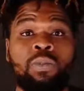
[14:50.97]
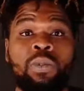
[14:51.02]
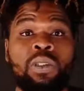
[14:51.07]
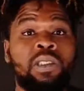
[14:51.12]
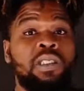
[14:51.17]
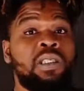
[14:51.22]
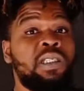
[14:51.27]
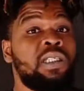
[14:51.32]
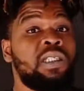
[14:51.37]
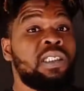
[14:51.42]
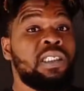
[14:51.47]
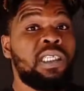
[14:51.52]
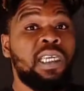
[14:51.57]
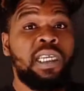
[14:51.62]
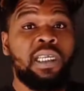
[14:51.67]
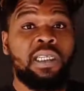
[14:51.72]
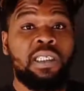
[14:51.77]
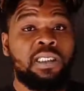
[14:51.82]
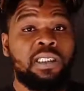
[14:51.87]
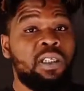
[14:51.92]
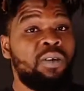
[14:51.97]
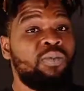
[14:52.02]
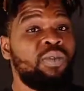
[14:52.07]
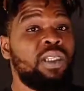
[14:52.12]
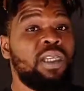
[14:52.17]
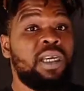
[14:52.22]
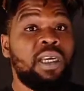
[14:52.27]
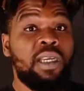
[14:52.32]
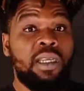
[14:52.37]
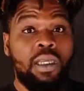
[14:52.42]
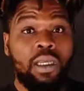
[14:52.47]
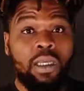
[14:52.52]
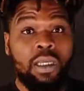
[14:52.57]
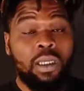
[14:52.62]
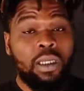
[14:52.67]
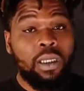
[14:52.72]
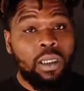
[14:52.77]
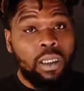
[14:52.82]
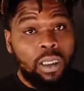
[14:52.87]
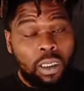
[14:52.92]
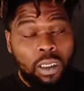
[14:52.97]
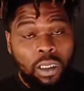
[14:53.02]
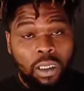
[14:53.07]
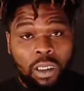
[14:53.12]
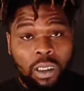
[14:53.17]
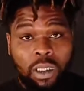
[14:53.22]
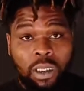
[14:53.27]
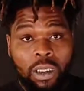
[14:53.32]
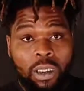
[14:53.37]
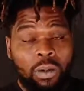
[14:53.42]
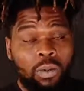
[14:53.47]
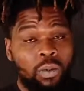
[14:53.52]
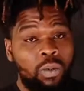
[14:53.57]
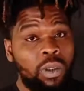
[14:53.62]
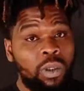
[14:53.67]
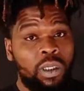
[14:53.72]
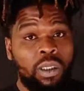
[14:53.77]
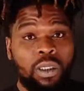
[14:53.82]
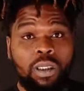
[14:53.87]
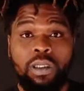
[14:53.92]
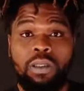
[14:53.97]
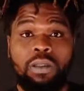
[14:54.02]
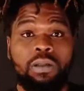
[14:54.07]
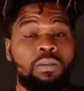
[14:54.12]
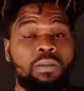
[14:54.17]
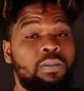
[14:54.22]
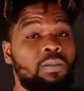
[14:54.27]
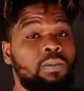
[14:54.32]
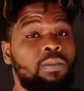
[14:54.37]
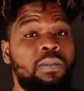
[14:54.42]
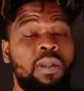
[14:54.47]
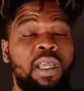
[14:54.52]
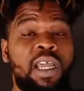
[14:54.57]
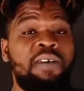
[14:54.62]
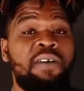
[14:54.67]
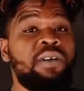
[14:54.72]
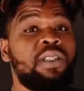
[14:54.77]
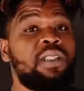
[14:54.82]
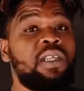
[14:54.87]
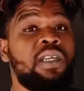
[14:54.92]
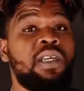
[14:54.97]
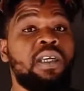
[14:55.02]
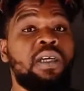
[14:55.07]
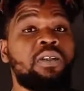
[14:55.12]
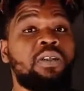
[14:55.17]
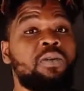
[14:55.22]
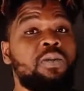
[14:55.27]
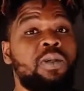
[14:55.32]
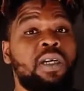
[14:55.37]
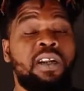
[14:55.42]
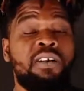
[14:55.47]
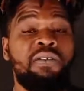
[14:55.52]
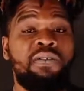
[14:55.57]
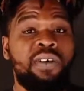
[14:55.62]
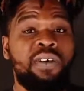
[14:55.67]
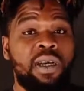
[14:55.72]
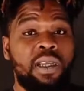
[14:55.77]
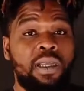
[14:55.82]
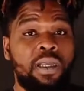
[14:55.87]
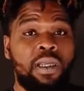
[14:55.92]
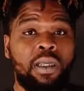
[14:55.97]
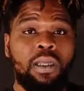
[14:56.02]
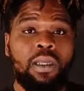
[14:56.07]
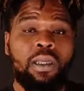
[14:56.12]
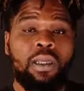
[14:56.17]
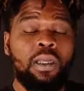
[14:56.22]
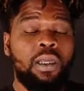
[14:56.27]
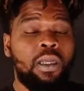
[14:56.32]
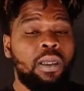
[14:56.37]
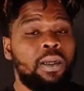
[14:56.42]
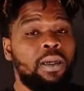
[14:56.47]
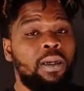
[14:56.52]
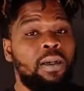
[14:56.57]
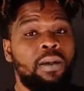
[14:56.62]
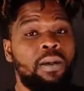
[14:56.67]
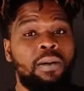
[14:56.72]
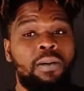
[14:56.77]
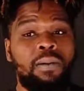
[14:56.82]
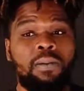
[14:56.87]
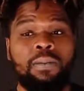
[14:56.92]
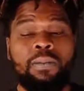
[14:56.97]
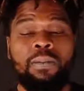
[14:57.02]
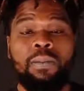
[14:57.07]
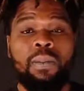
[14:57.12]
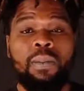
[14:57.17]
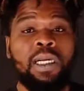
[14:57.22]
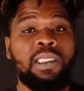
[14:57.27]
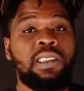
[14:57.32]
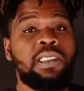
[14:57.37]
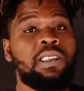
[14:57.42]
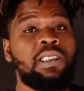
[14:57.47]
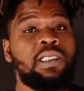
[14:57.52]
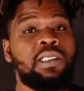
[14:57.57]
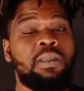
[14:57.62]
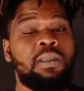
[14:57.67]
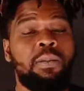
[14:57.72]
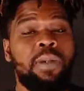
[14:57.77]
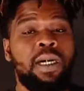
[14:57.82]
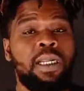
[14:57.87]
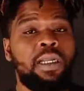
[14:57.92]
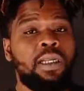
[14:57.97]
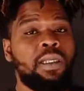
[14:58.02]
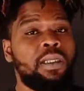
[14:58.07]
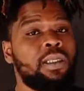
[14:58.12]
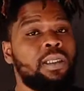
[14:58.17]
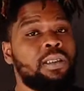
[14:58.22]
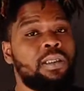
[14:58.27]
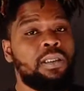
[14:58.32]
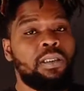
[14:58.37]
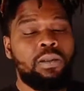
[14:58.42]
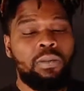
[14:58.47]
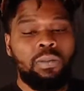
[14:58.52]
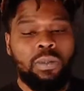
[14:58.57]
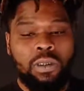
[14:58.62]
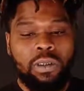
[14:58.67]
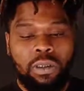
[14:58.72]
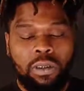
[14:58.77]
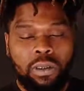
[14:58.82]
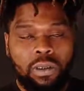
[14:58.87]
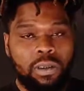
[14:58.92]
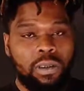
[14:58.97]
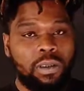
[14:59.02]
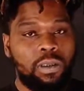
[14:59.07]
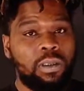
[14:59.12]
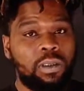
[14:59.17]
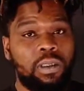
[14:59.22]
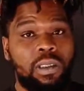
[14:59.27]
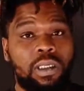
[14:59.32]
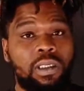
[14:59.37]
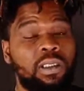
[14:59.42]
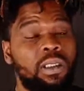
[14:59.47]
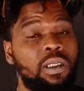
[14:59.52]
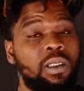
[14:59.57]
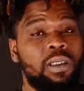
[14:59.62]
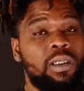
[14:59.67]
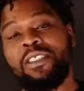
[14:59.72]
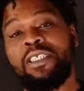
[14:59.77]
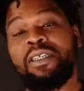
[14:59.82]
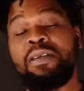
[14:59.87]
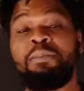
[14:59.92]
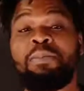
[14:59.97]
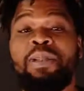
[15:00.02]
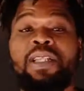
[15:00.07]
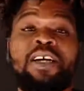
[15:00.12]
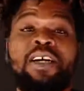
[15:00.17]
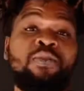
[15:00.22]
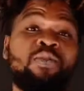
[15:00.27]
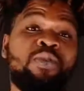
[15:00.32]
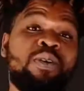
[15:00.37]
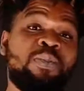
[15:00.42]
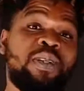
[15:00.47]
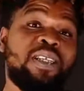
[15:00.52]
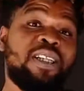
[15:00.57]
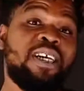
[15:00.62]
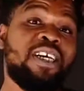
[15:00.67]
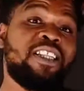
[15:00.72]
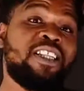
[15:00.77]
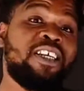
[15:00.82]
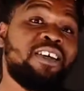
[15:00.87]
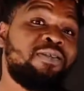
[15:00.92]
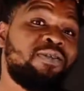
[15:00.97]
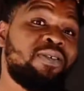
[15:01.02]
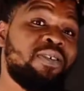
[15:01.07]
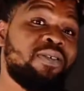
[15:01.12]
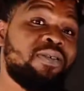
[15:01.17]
with the hood taking us every day, with everything else we gotta fight. I just need somebody to listen to. That's it. Black woman, I love